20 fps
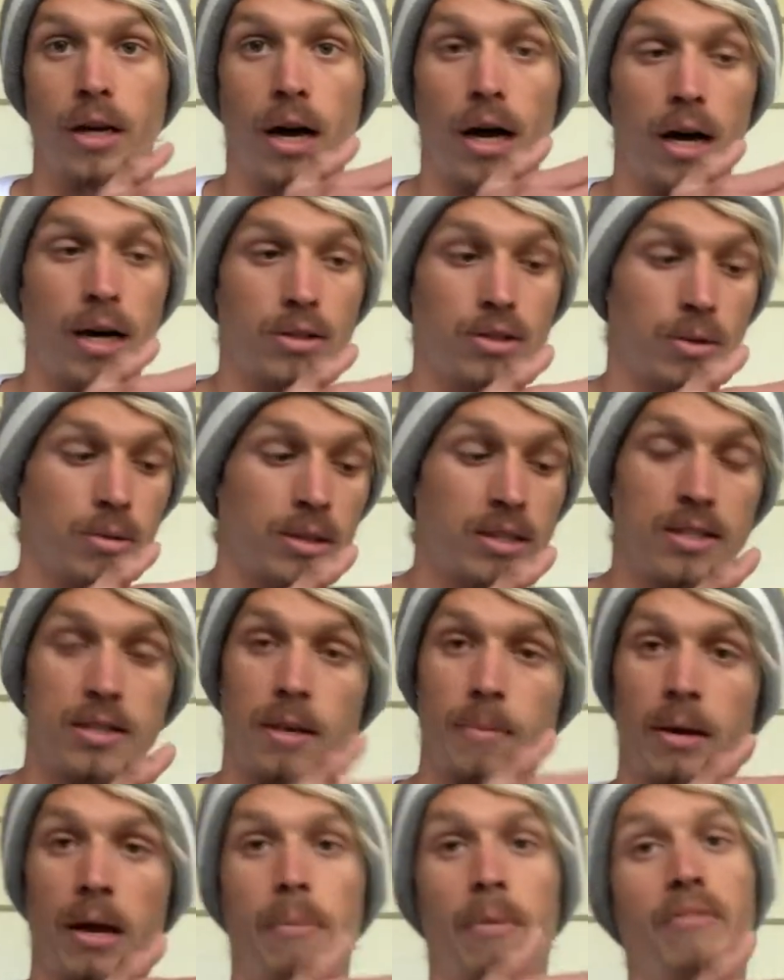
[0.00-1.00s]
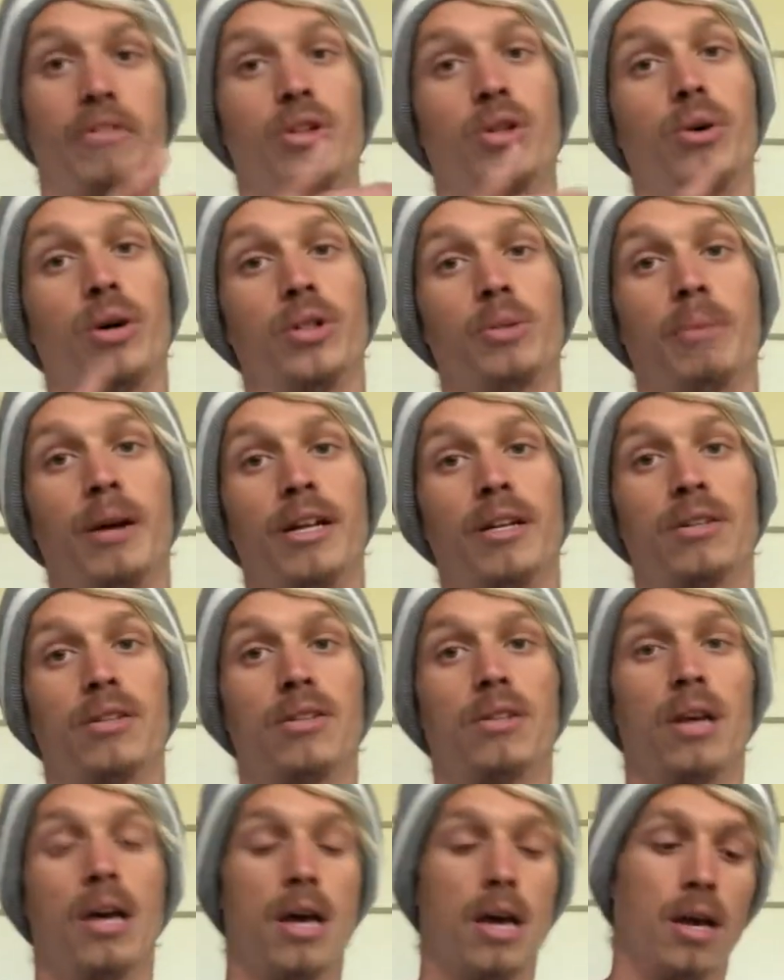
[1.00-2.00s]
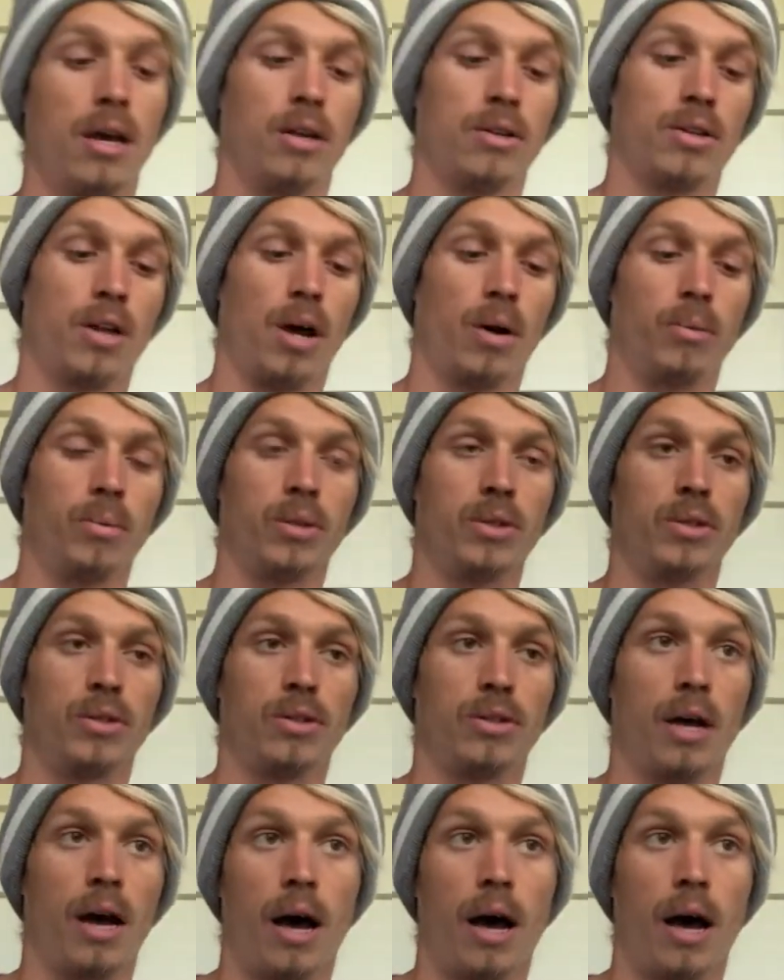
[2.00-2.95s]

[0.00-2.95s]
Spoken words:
So stepping up every 200 meters. So it was